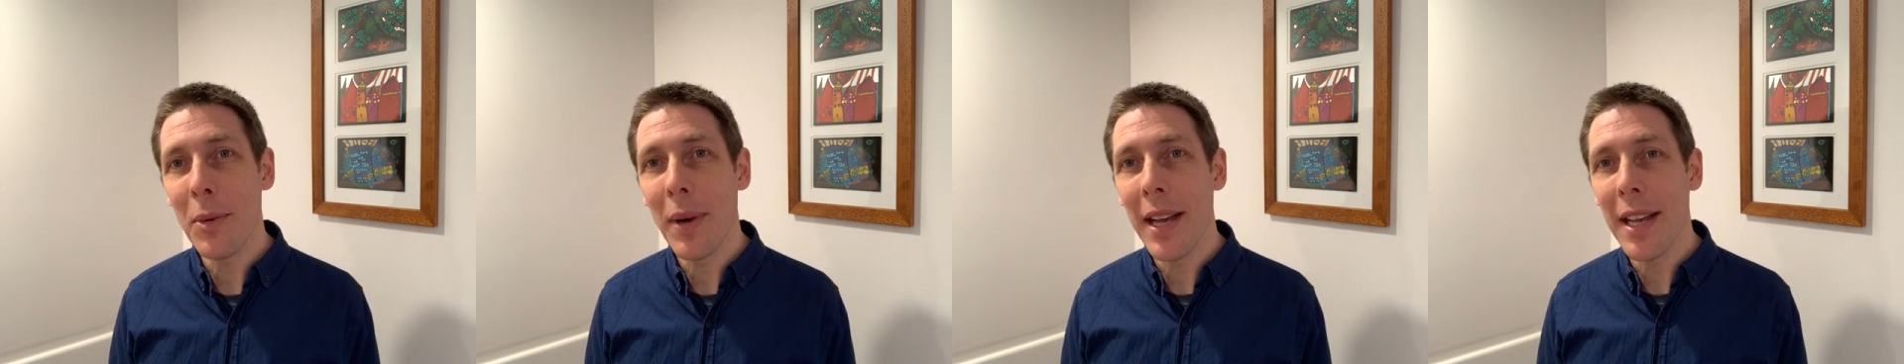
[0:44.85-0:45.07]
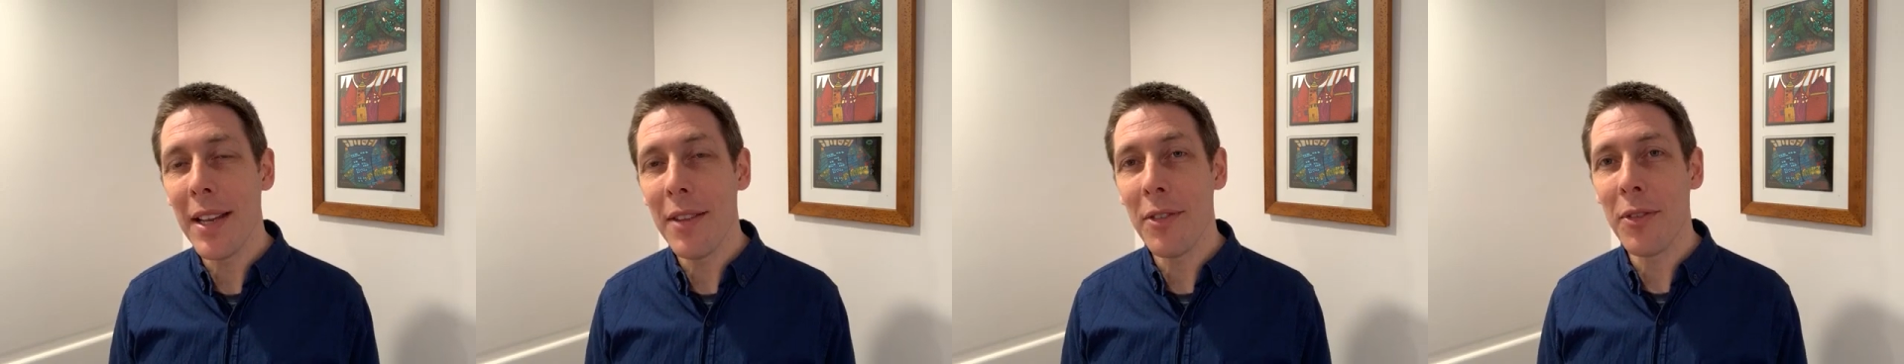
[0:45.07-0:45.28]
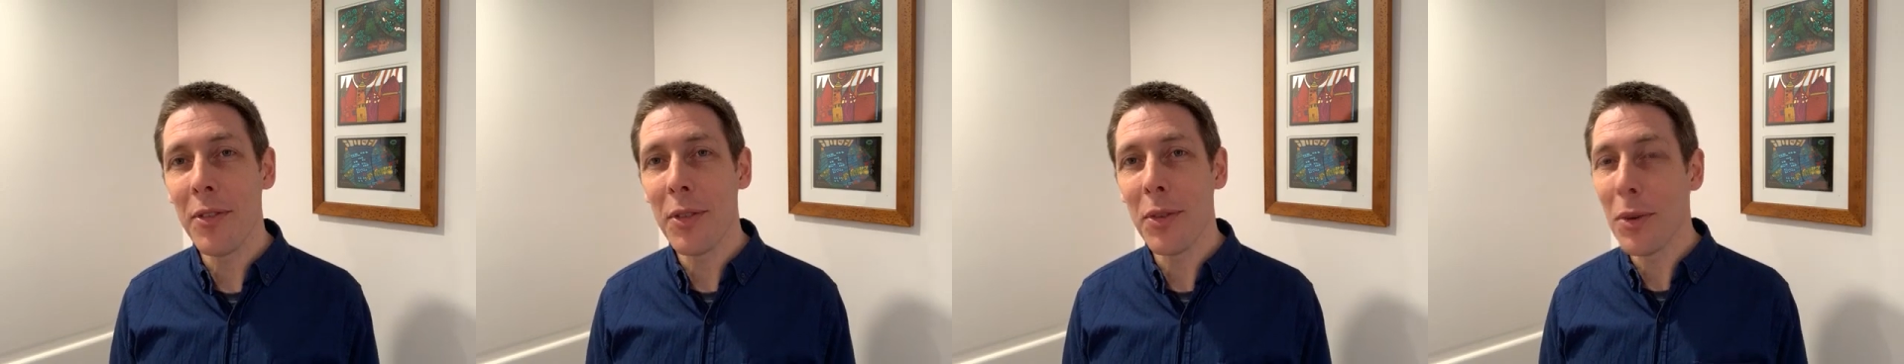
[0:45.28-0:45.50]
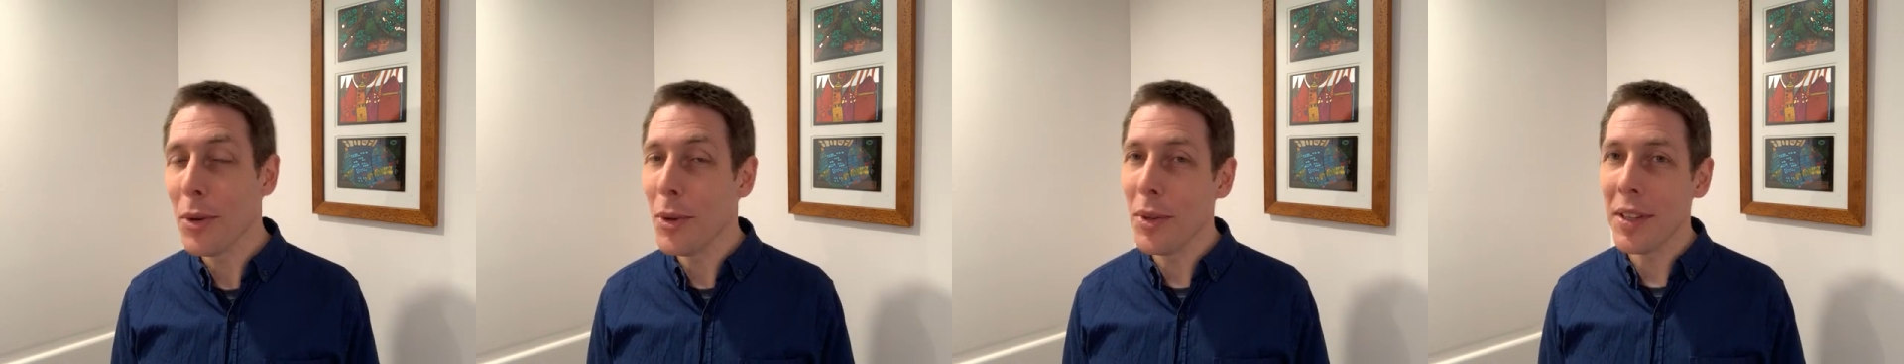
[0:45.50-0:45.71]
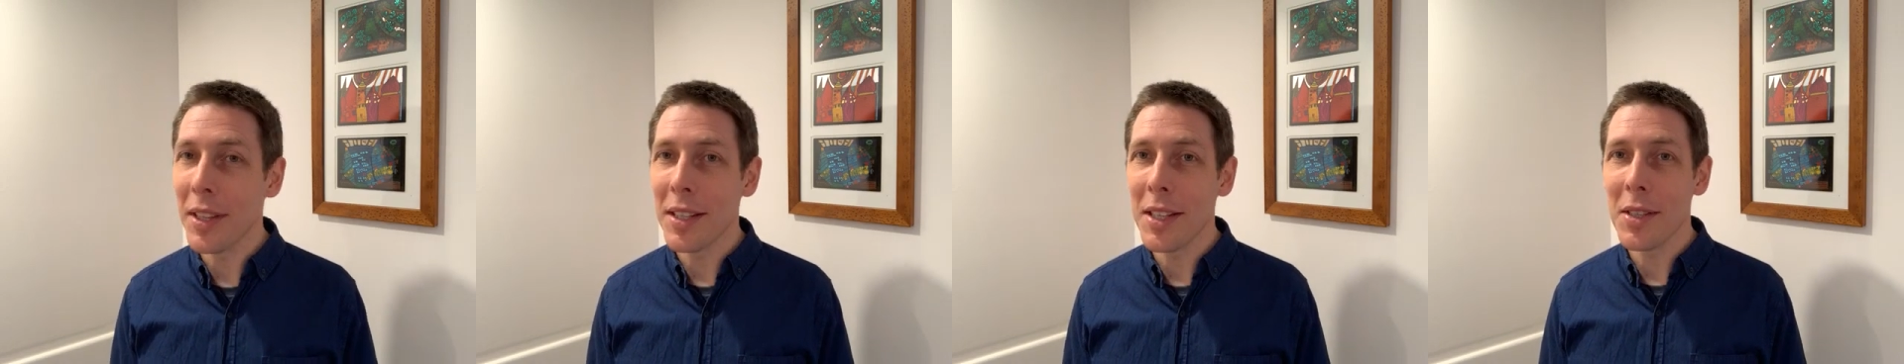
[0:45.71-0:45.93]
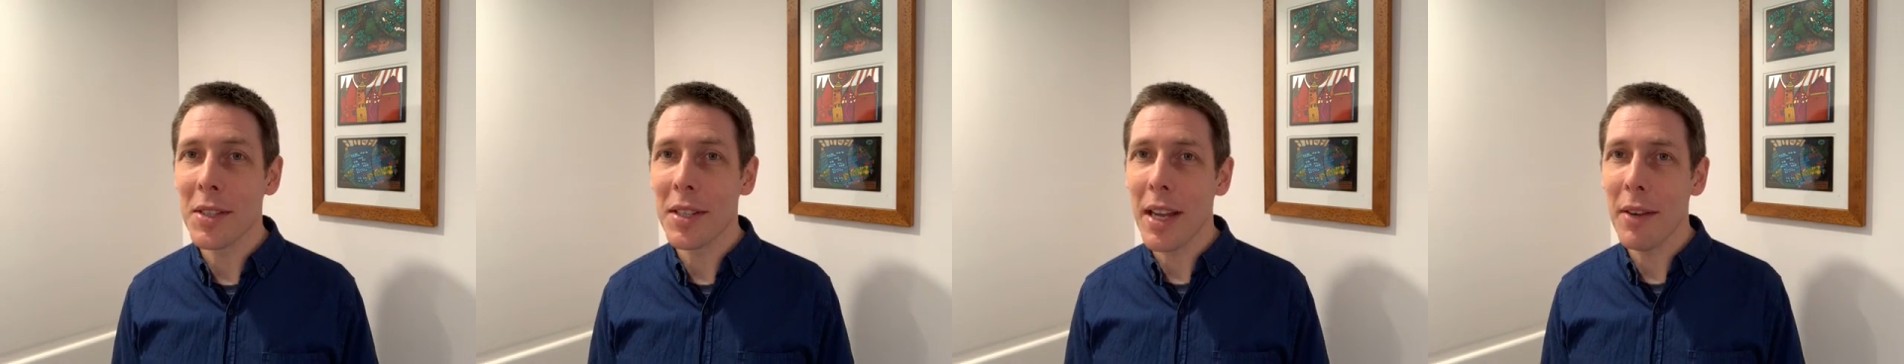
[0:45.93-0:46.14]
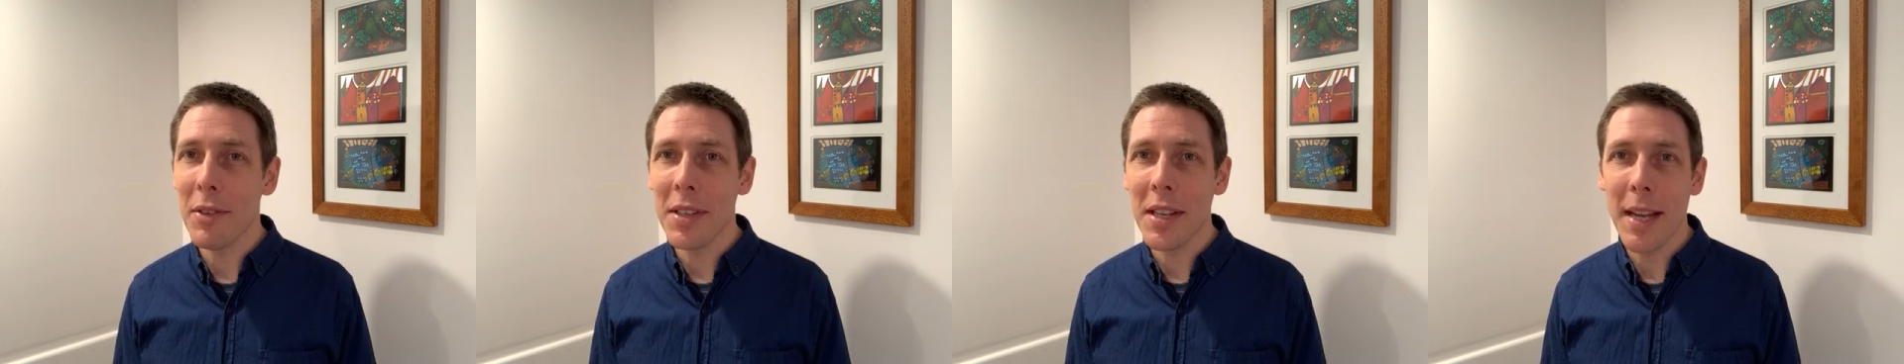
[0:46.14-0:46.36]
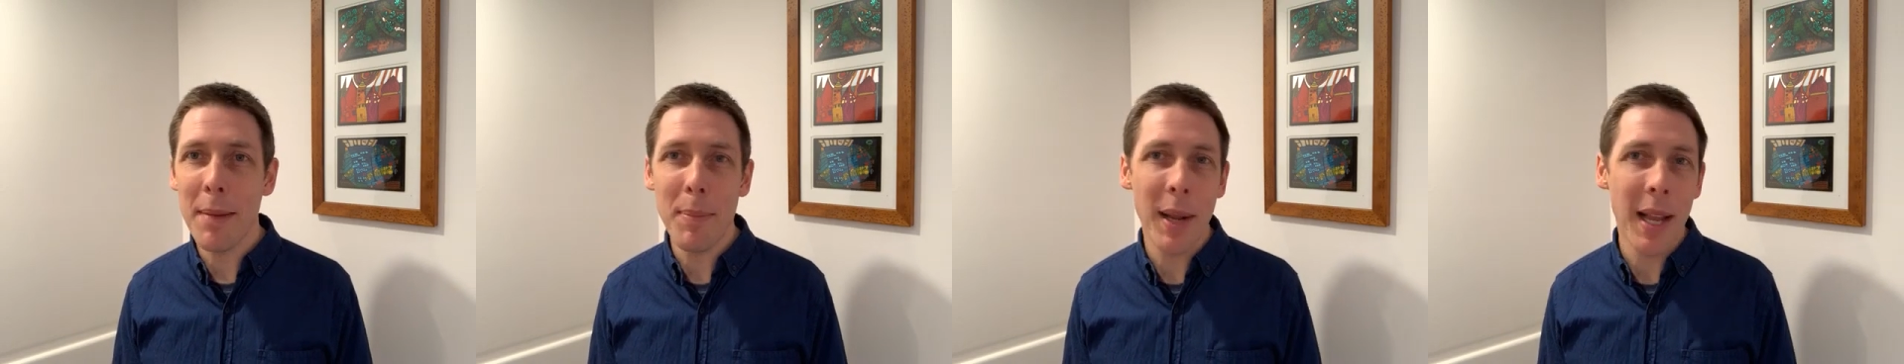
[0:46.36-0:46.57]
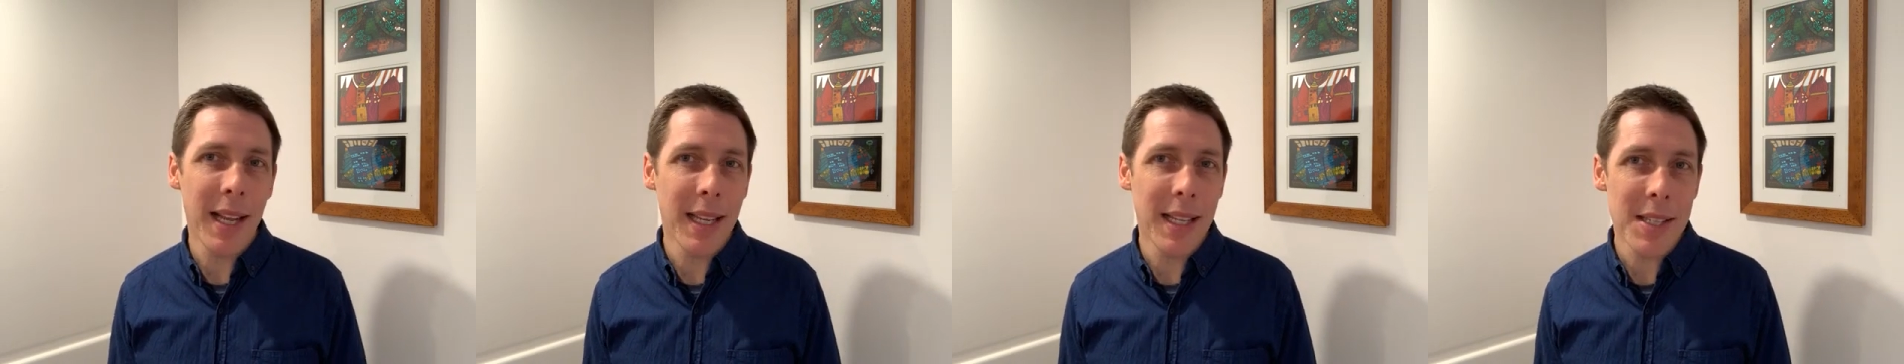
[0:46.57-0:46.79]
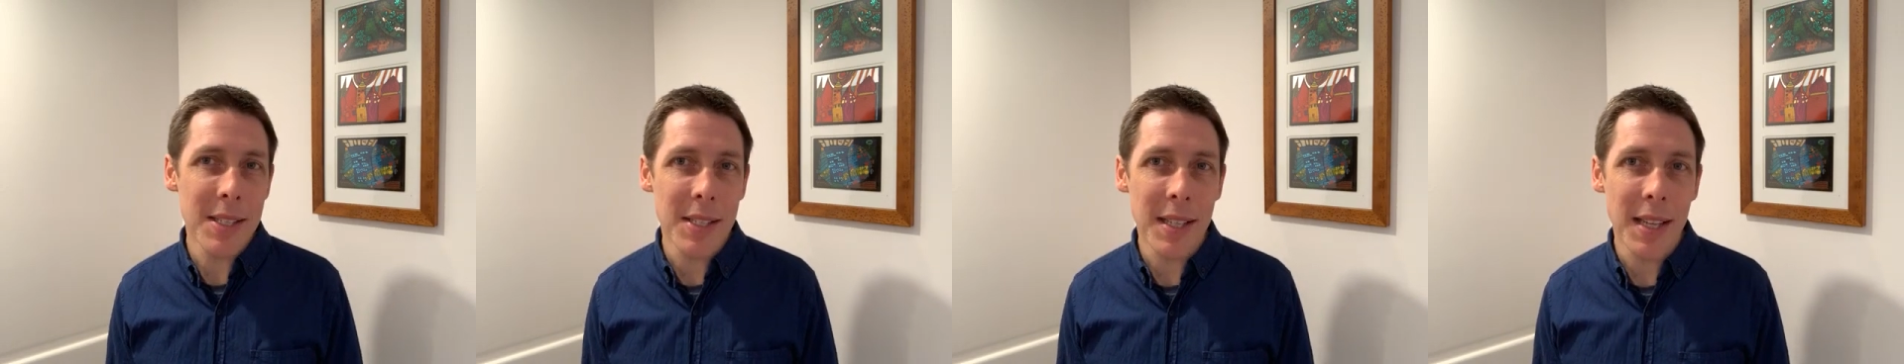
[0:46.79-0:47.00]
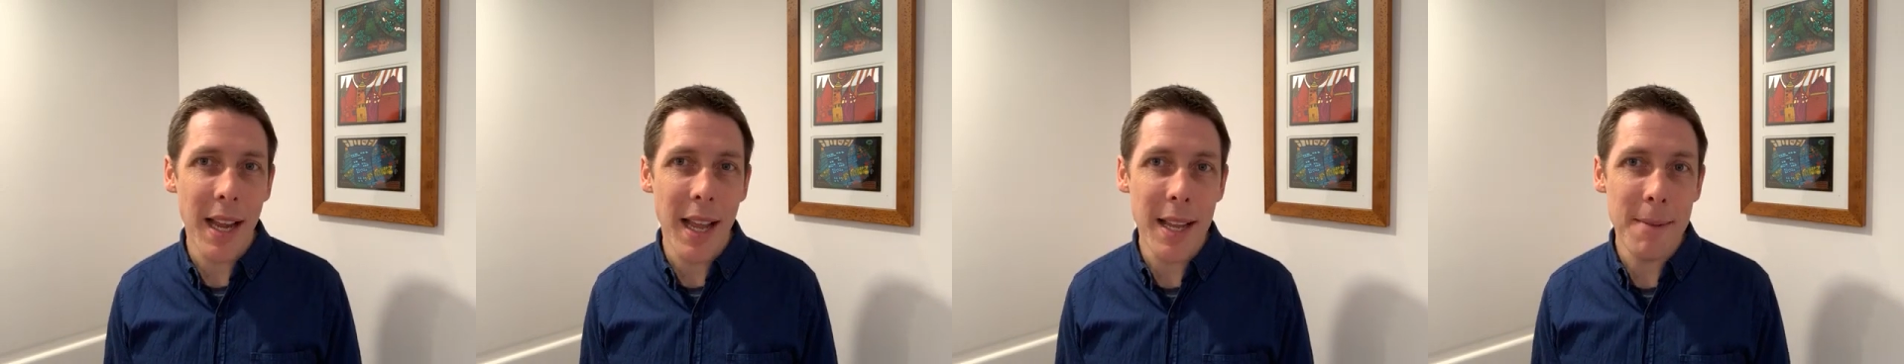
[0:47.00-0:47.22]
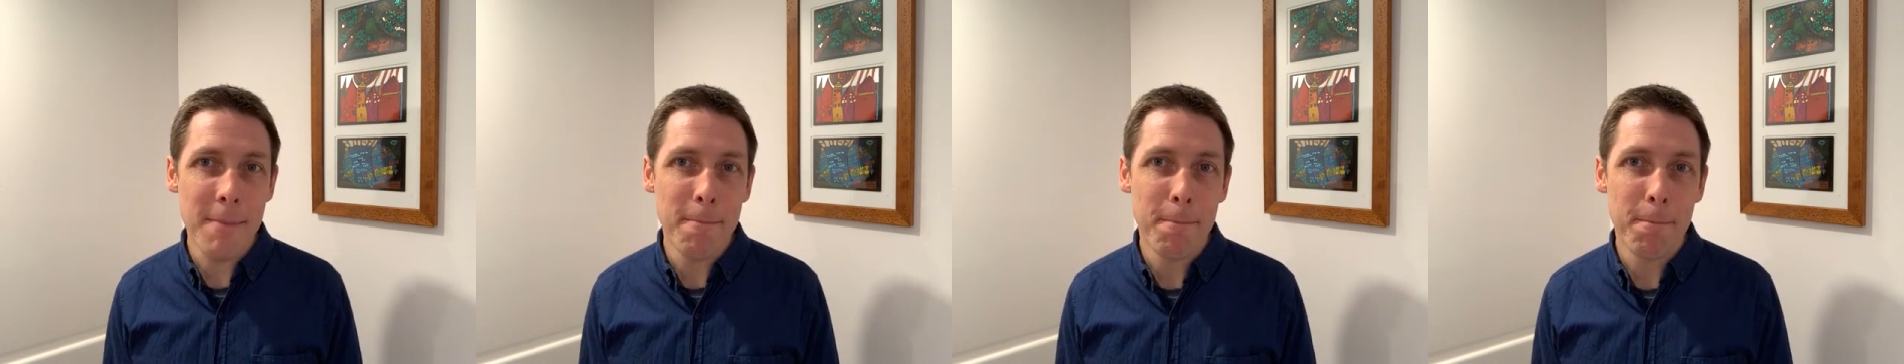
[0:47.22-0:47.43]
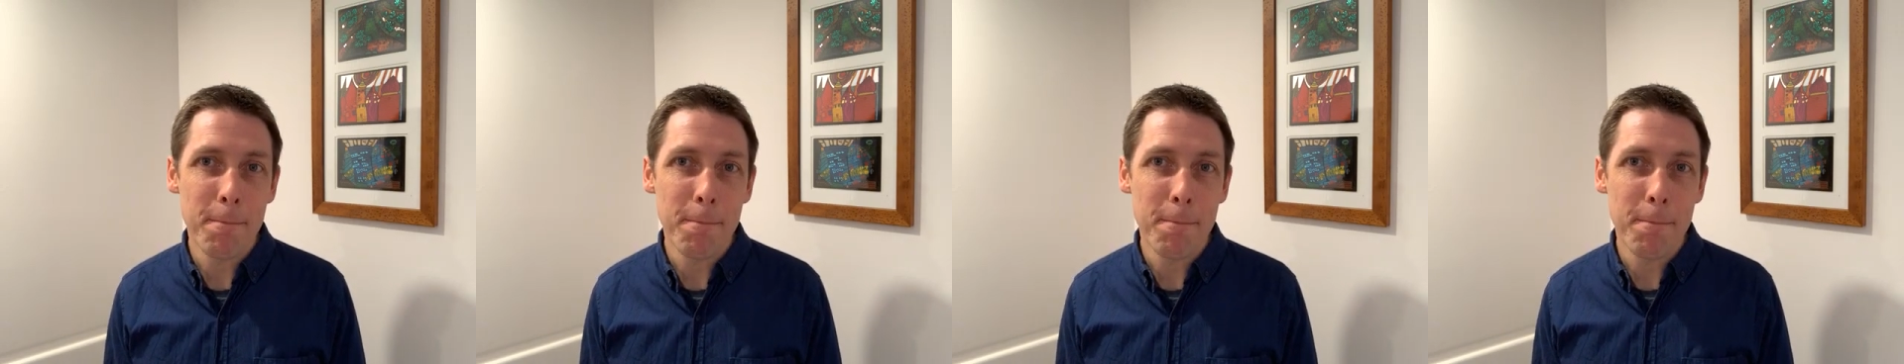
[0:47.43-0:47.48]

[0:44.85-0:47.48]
way through the Discovery Day playlist today?